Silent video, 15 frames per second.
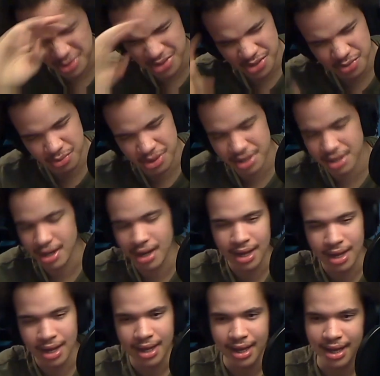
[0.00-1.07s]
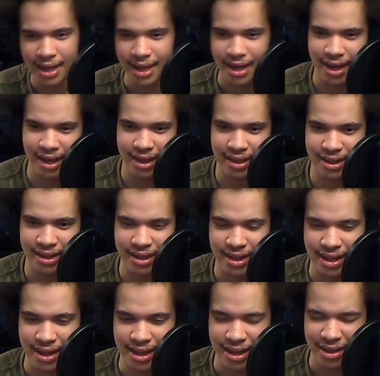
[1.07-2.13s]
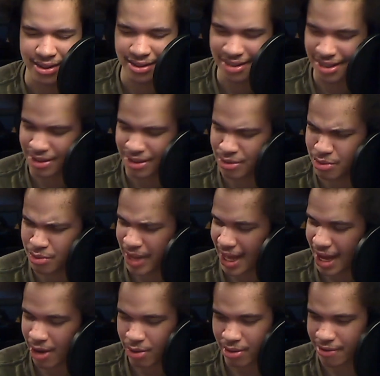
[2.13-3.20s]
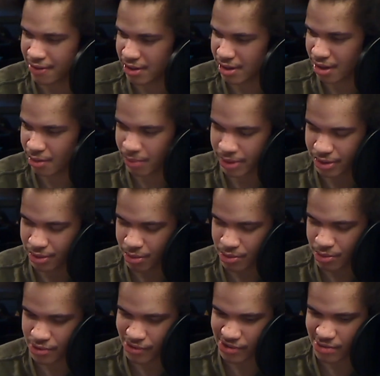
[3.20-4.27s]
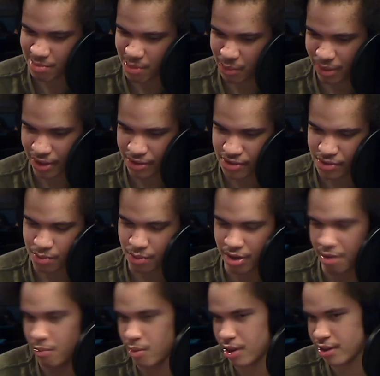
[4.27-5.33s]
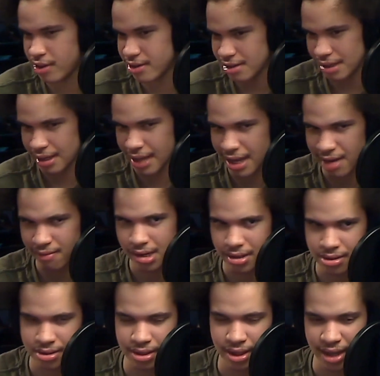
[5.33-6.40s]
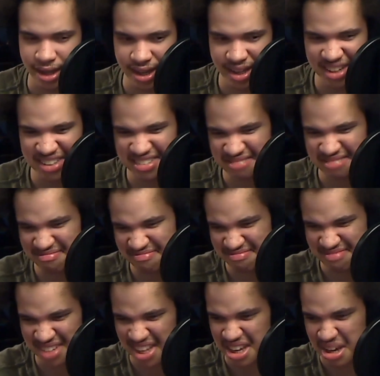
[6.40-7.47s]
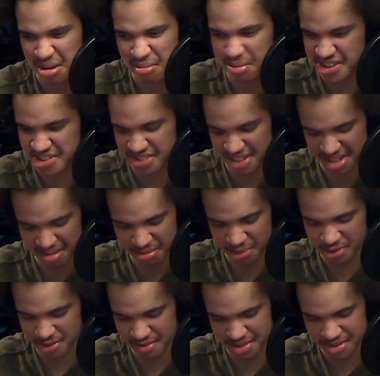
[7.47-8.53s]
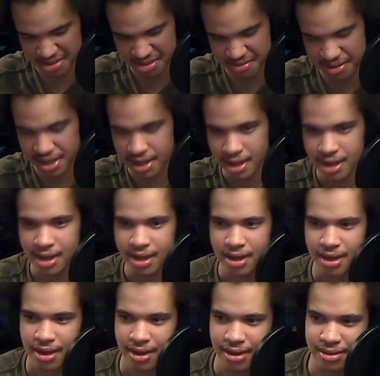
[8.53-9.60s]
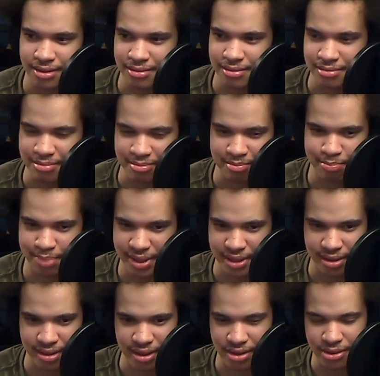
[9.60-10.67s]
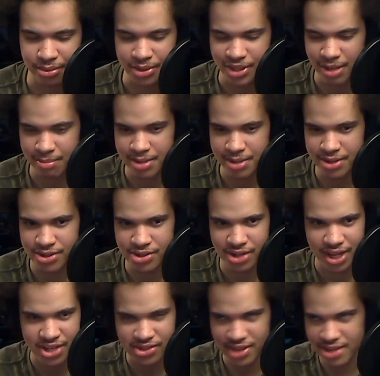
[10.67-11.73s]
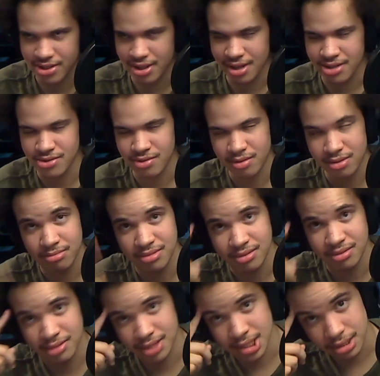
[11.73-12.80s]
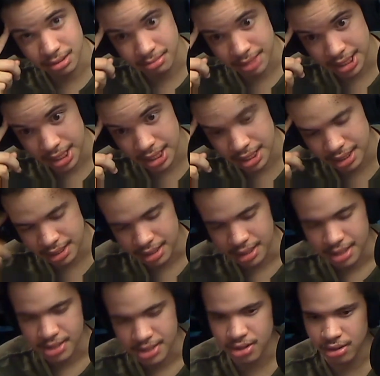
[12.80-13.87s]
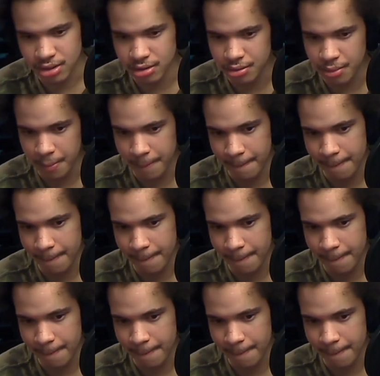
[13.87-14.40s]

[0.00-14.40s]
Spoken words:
was this word? And you're like, dude, wait, how do I figure out what the whole sentence means without this word? While in your native language, you're like, yeah, I'm understanding most of it, so it's fine. But no, with Japanese, it just like stands out like a sore thumb. I'm just like, oh my god. So